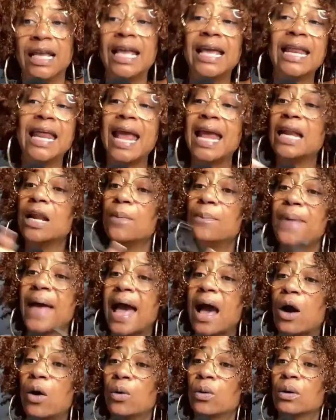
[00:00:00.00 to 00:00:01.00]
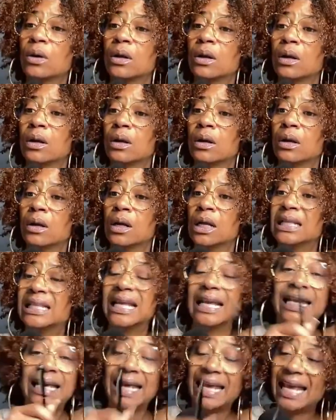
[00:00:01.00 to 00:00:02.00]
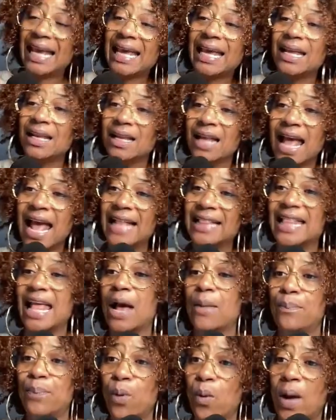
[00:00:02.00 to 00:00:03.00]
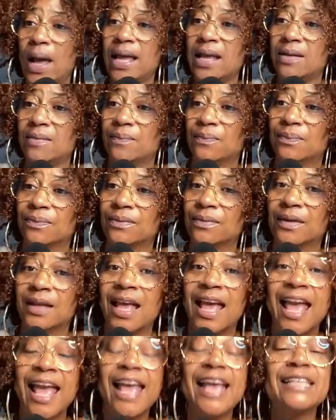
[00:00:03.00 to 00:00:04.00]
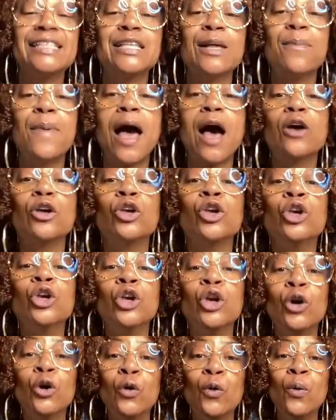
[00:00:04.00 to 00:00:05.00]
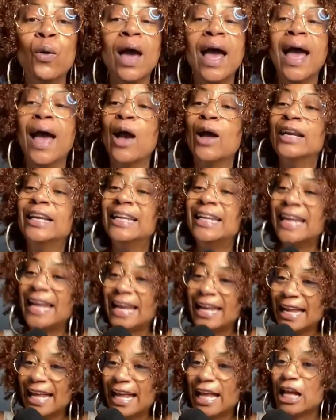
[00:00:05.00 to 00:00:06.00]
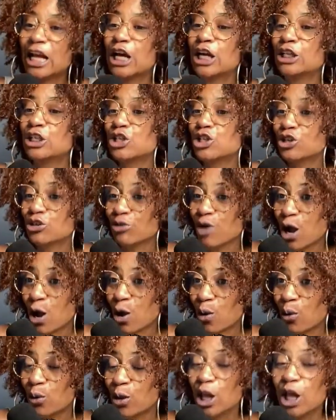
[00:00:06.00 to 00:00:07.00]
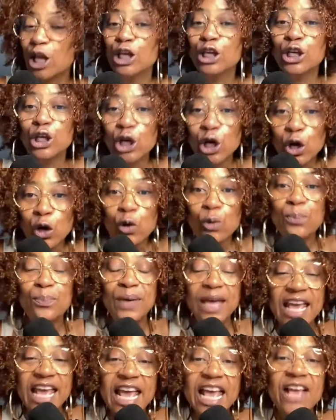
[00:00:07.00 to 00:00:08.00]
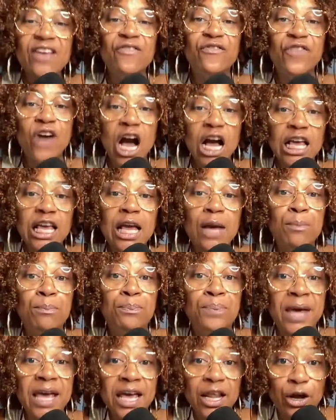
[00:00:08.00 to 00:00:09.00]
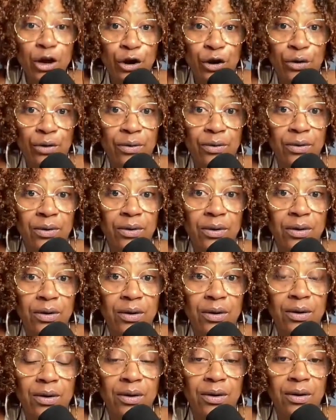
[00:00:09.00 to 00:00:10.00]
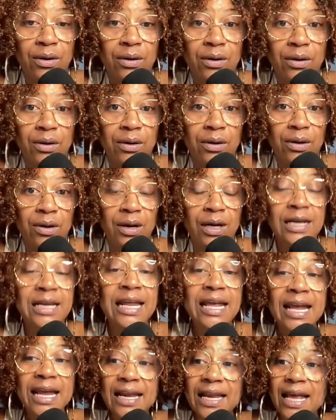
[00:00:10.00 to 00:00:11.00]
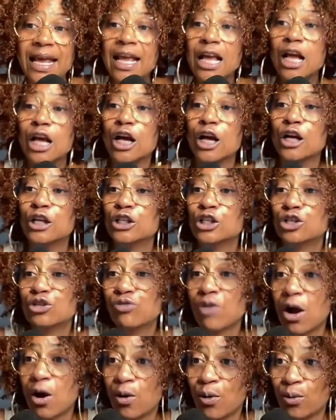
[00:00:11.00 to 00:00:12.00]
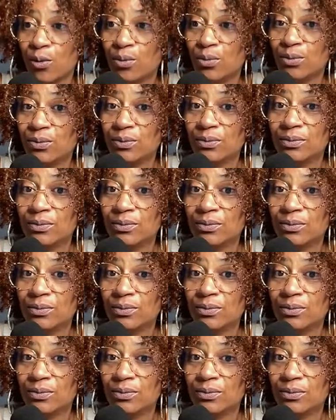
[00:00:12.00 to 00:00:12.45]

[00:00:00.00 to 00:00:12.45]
It ain't about the kid at that point. It's about you needing control. You being fucking bitter. Needing control.